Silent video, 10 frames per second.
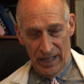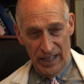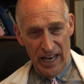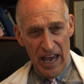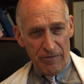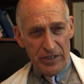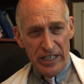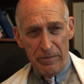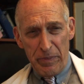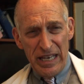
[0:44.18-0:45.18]
that have
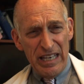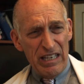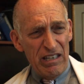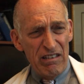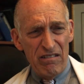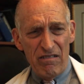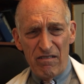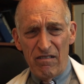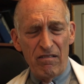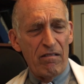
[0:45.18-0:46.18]
T B,
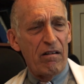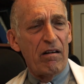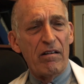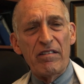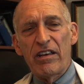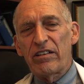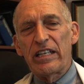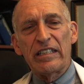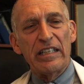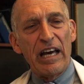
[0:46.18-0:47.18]
they're
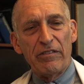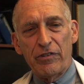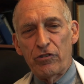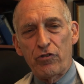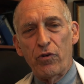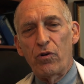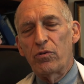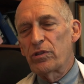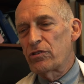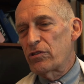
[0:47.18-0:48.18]
getting out of
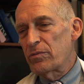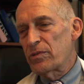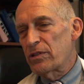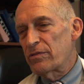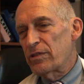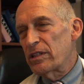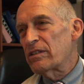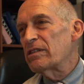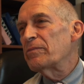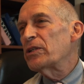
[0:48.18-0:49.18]
control in terms of
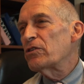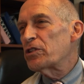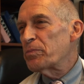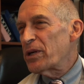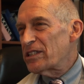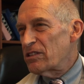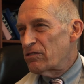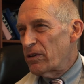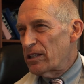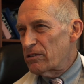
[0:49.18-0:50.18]
their immunosuppressant
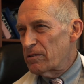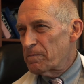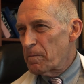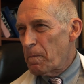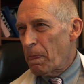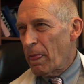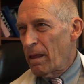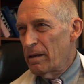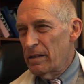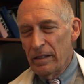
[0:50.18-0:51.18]
drugs.
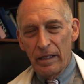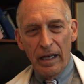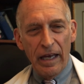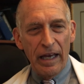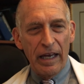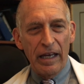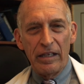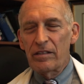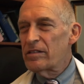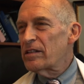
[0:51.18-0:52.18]

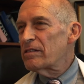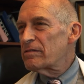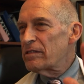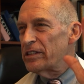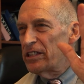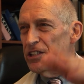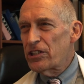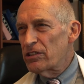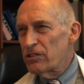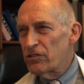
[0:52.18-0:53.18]
And the
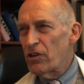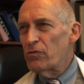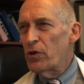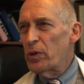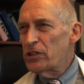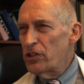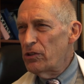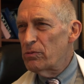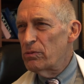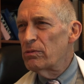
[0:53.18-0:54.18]
clinicians don't know what to
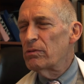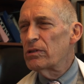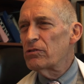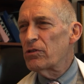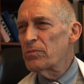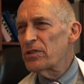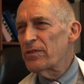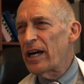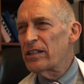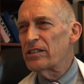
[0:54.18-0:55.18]
do in terms of
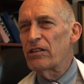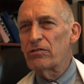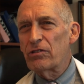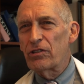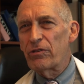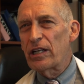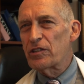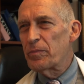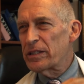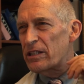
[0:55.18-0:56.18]
how to dose the
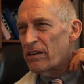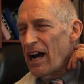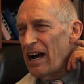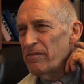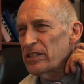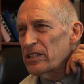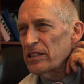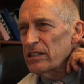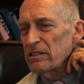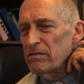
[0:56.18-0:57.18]
drugs. But they're
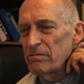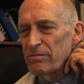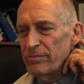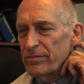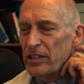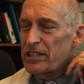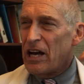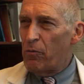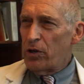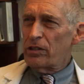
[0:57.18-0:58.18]
obviously, it's
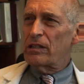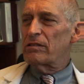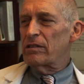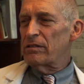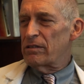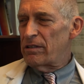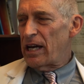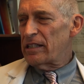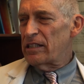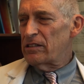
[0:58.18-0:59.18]
not working. They're, they're
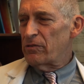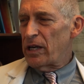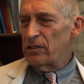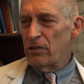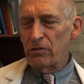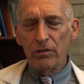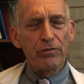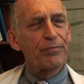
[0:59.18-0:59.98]
not getting the right doses,